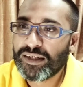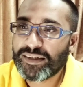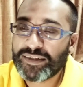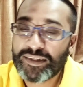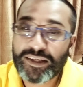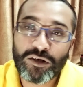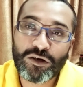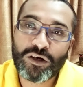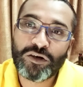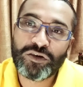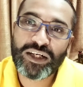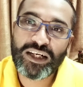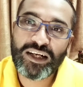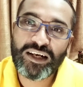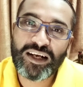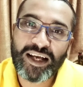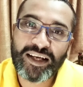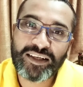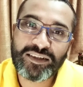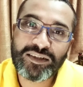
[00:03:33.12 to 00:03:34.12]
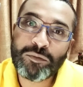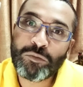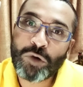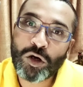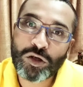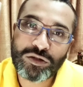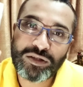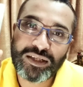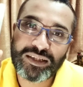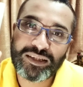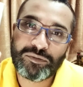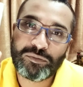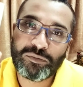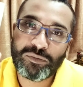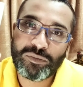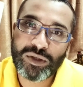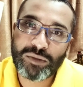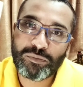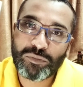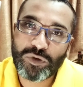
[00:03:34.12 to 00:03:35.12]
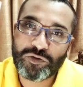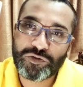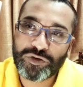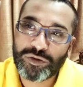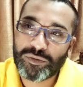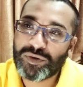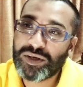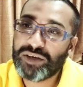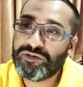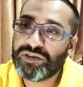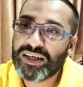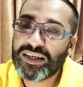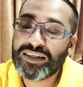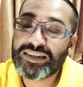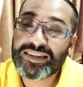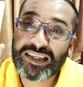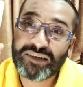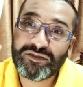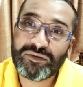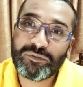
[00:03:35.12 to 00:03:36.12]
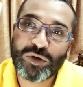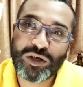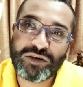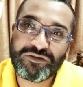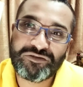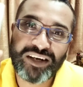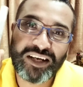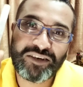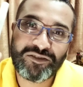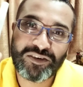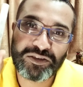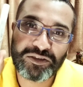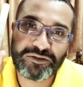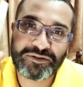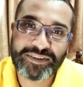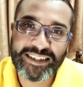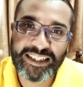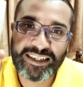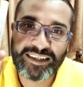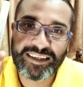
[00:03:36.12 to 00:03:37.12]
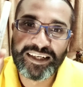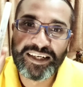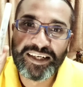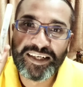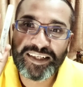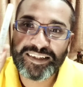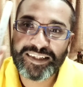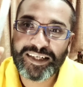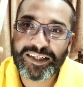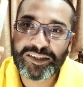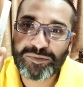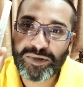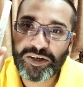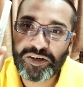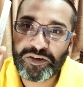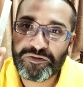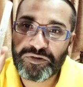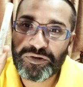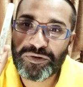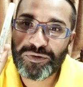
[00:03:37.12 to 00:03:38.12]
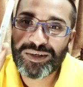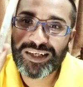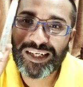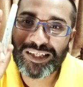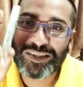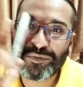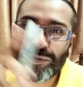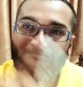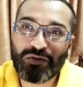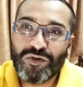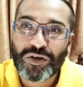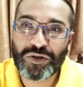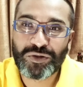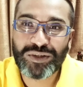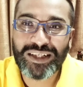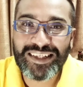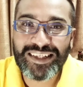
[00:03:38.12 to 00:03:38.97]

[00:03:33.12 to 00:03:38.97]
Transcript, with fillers: they're gonna really like the bottle and the uh, perfume i'm giving it 7.5 out of 10 that is my review let's move on to the